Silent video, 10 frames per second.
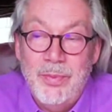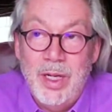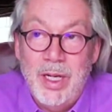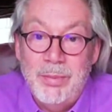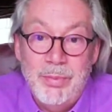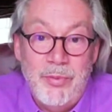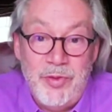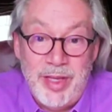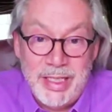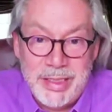um,
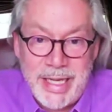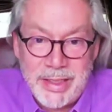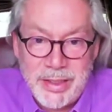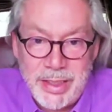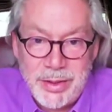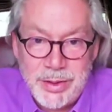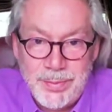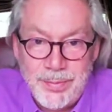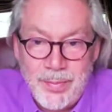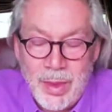fear tactics,
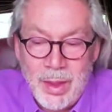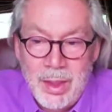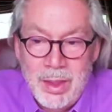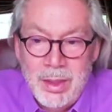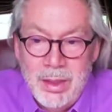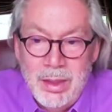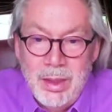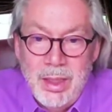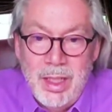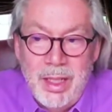
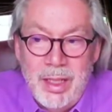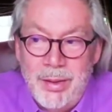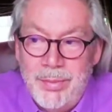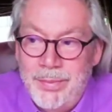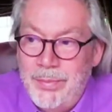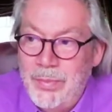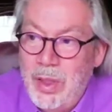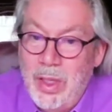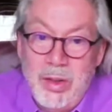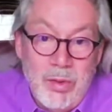um,
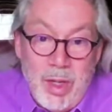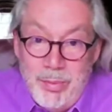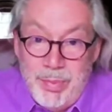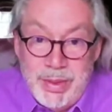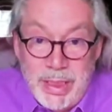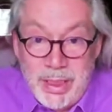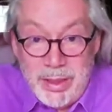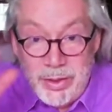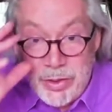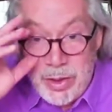uh,
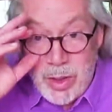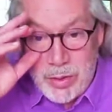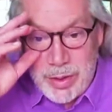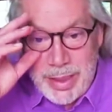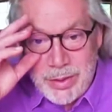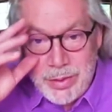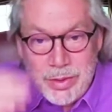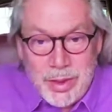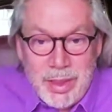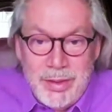particularly during lockdowns.
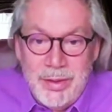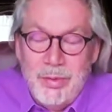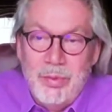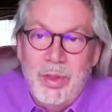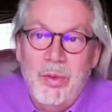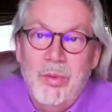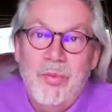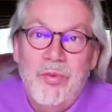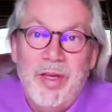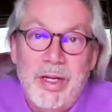And you know, mm-hmm.
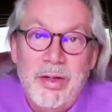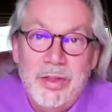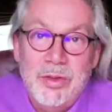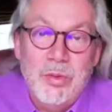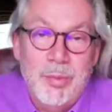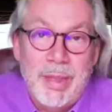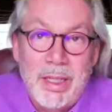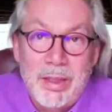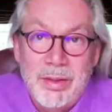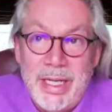fear is all
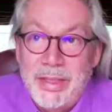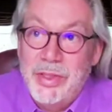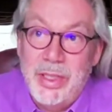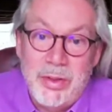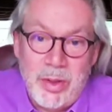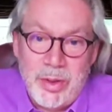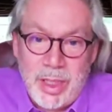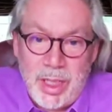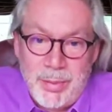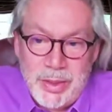about net zero and
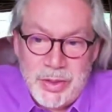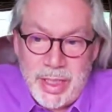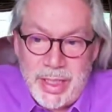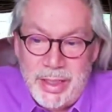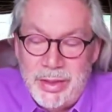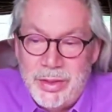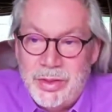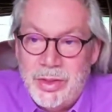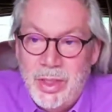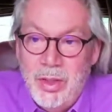climate
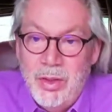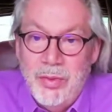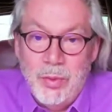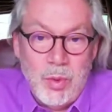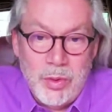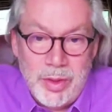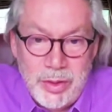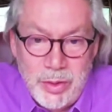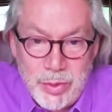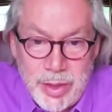change, the war mm-hmm. in
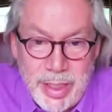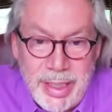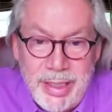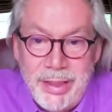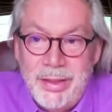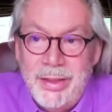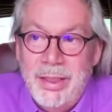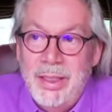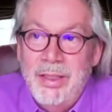Ukraine,